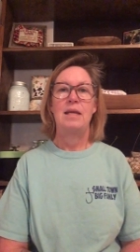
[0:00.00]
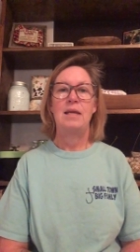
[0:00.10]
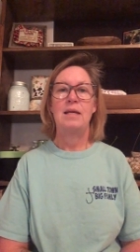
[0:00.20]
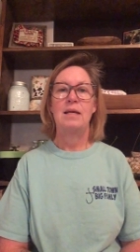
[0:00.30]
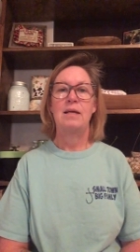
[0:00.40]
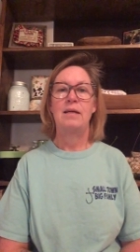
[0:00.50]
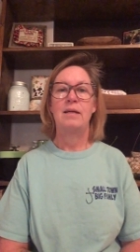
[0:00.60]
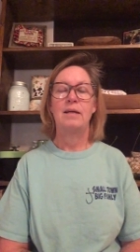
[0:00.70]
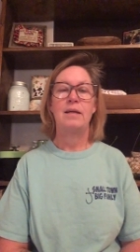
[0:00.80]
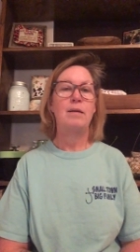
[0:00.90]
And
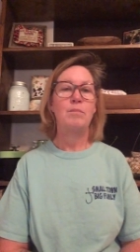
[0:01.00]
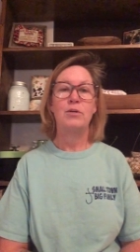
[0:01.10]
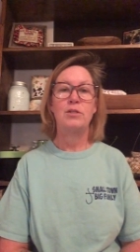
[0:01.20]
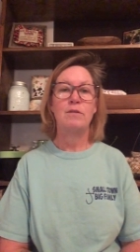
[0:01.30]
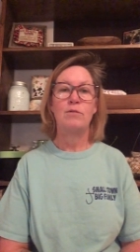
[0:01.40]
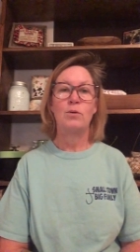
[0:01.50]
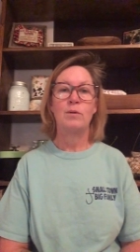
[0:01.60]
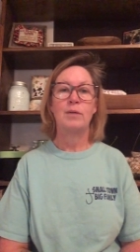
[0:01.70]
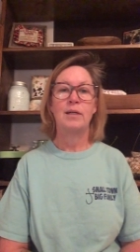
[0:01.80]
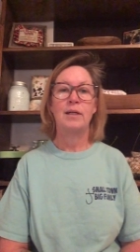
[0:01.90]
keep pushing
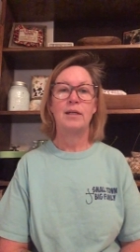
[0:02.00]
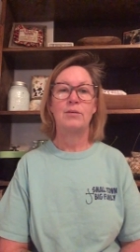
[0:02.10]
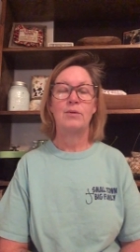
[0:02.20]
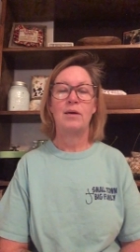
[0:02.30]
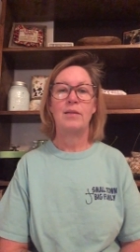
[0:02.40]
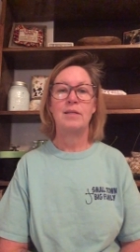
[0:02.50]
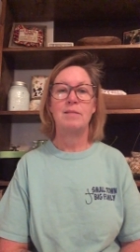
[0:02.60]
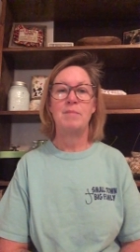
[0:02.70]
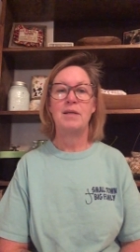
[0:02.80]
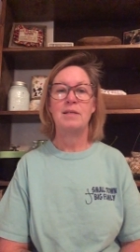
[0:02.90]
forward. We're going to get through all
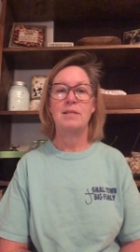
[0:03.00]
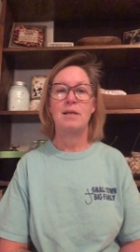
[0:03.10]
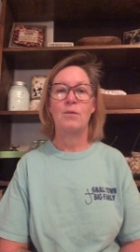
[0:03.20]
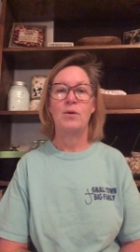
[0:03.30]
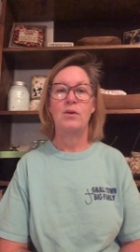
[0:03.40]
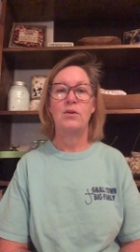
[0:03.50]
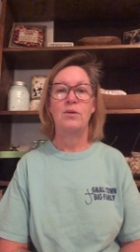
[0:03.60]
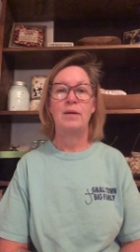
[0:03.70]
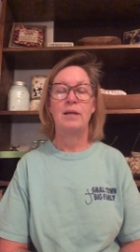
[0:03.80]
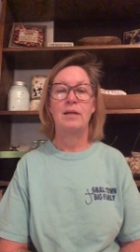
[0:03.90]
this mess. We are
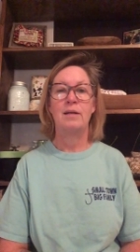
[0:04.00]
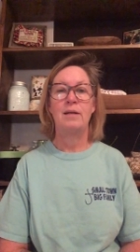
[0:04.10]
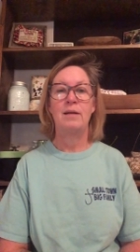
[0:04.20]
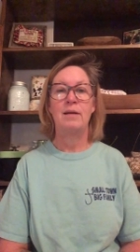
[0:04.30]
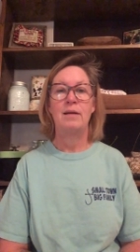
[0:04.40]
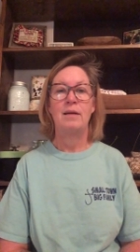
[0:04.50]
doing good.